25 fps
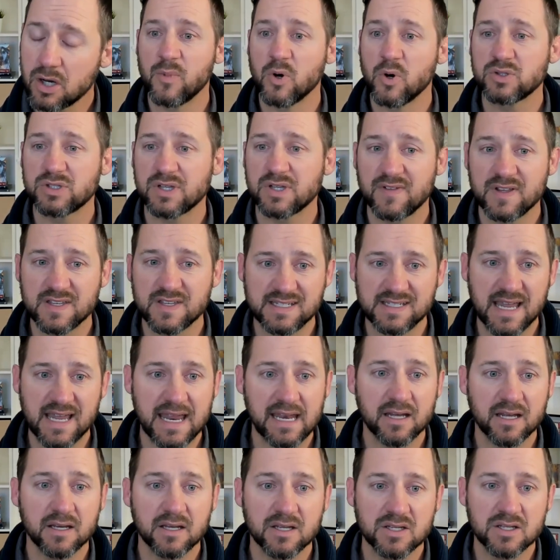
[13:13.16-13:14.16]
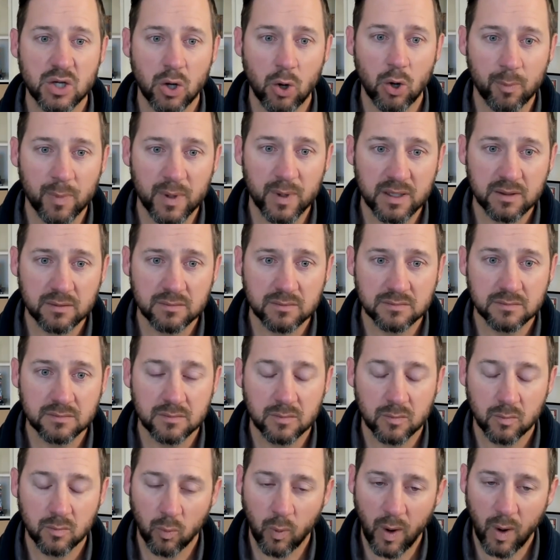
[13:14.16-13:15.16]
If most of this data is open,
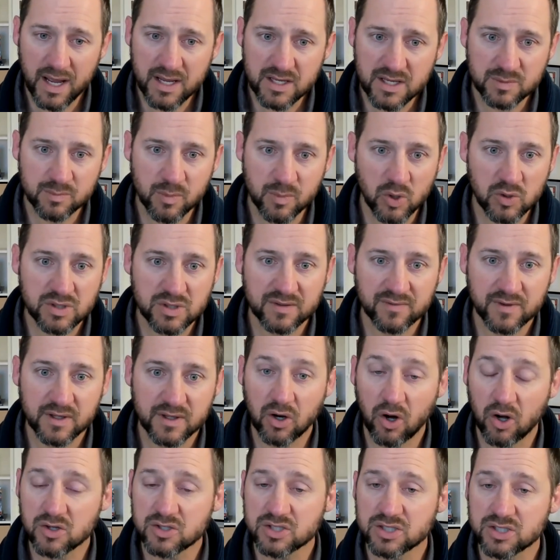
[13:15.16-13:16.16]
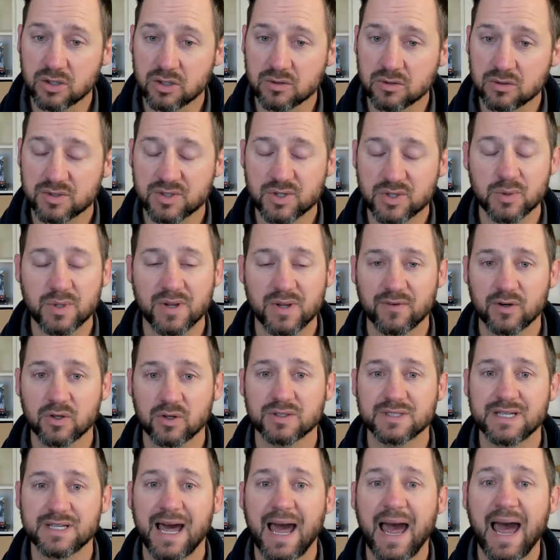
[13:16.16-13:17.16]
why is most of it also so
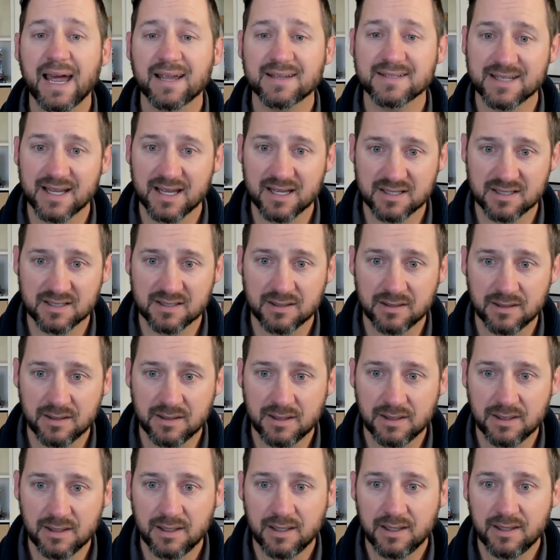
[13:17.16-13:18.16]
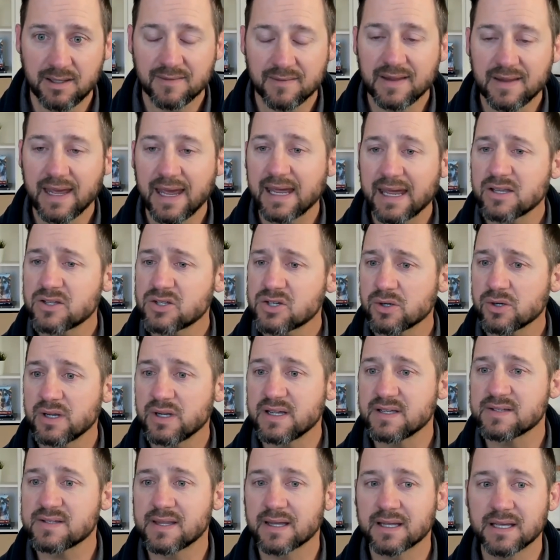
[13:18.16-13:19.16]
difficult to access? The
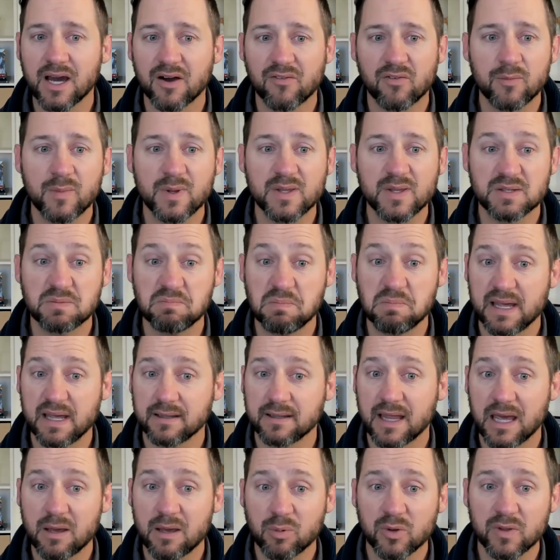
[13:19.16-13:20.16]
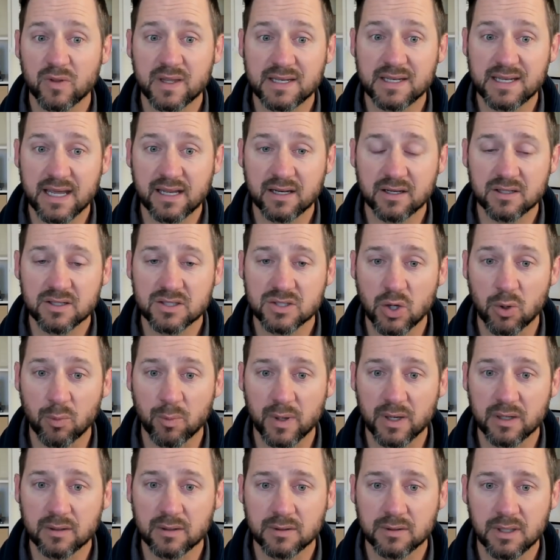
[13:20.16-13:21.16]
answer is that governments may label the data
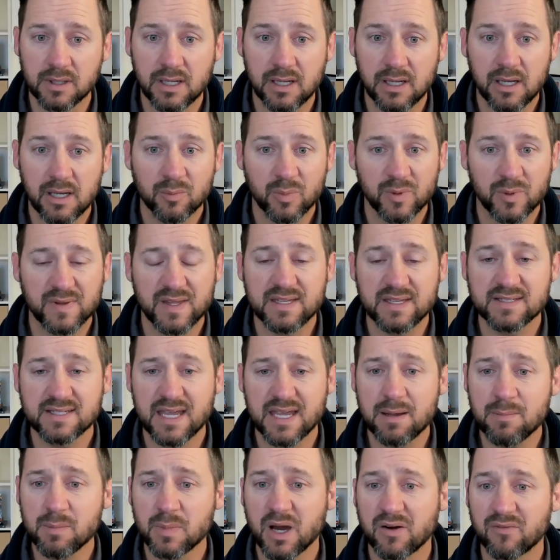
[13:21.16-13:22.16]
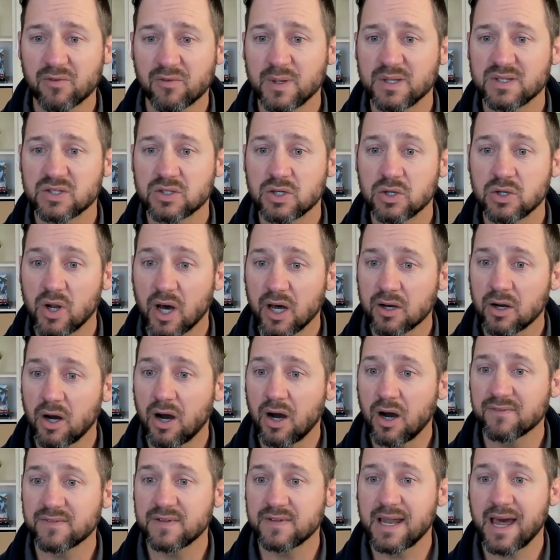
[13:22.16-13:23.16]
as open, but these same governments do
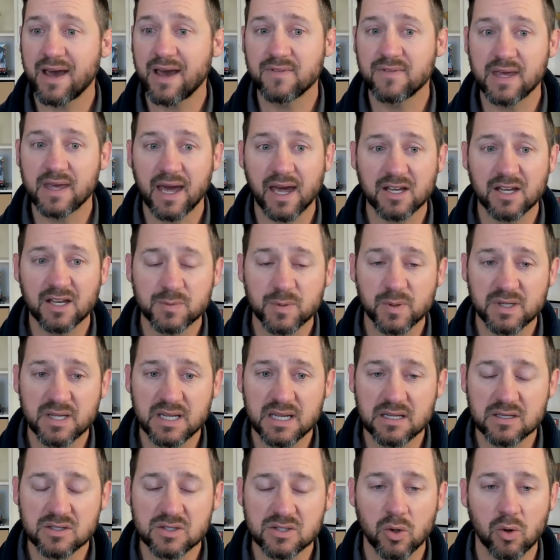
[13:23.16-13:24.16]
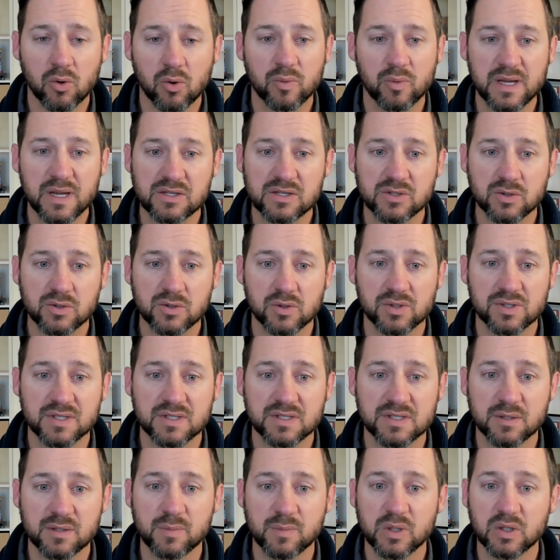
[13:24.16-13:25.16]
not often have the expertise or
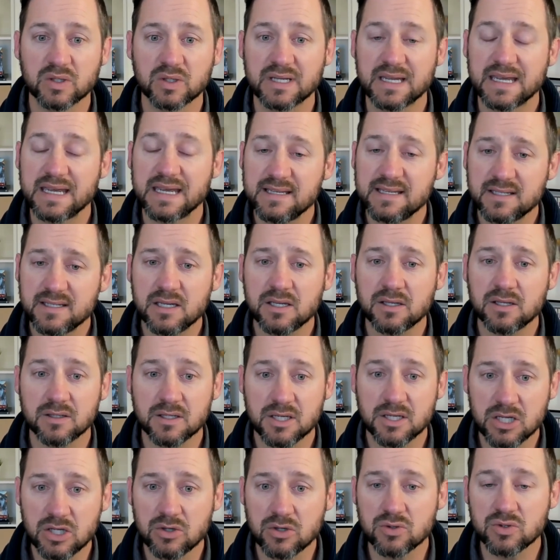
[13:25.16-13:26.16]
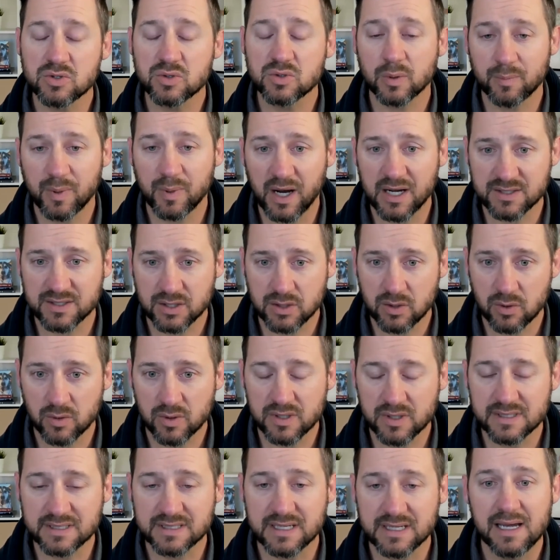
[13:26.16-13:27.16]
resources to build easy to use
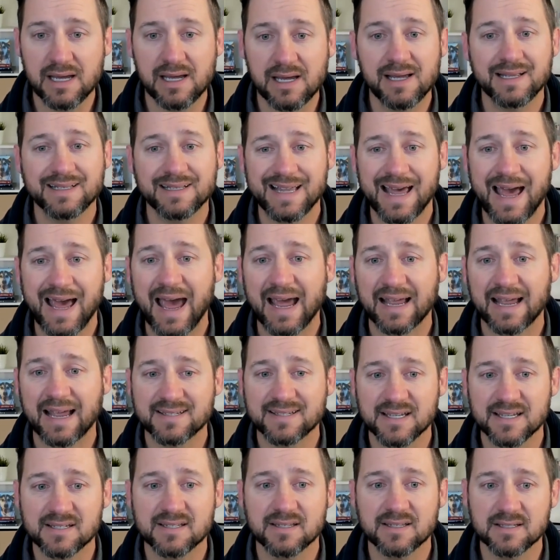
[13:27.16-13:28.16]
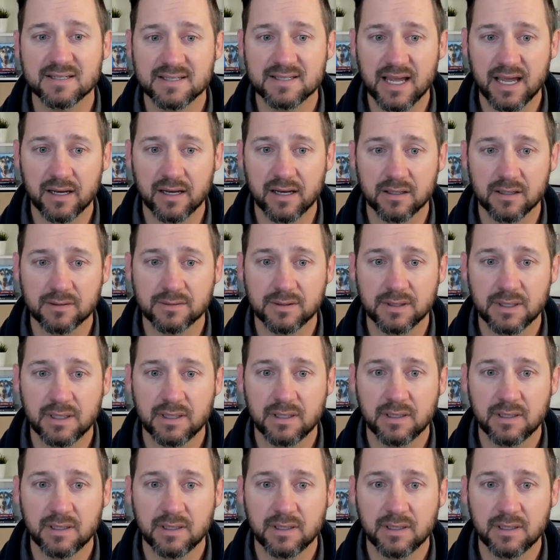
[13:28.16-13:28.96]
repositories to access this data.